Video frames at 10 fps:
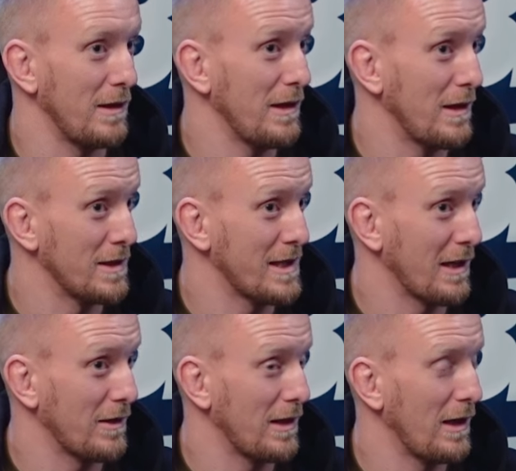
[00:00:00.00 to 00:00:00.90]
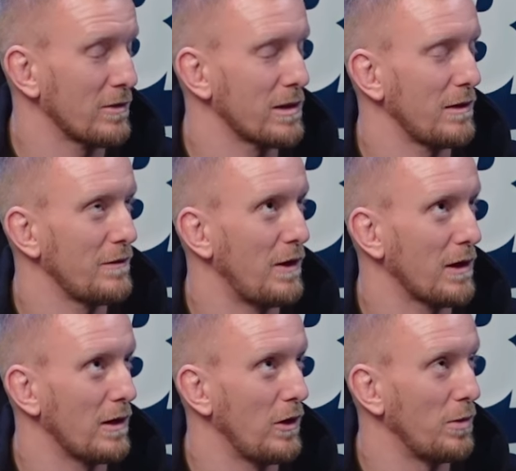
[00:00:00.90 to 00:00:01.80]
the, in the second there, I was like,
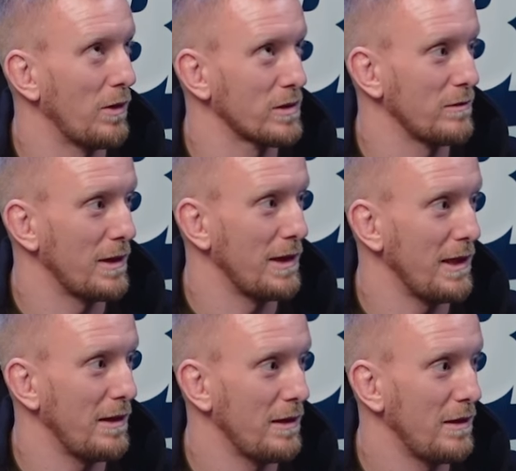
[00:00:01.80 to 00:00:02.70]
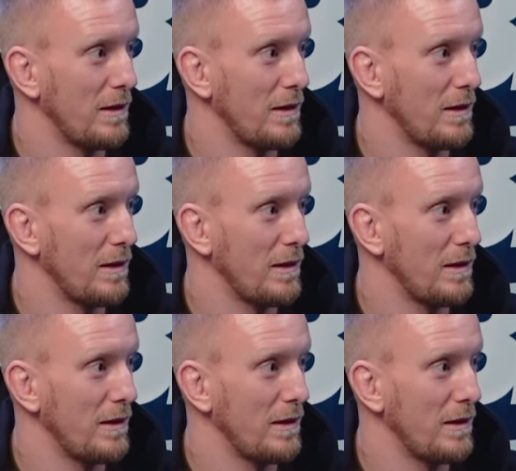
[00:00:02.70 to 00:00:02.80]
fuck, I hope that wasn't my knee.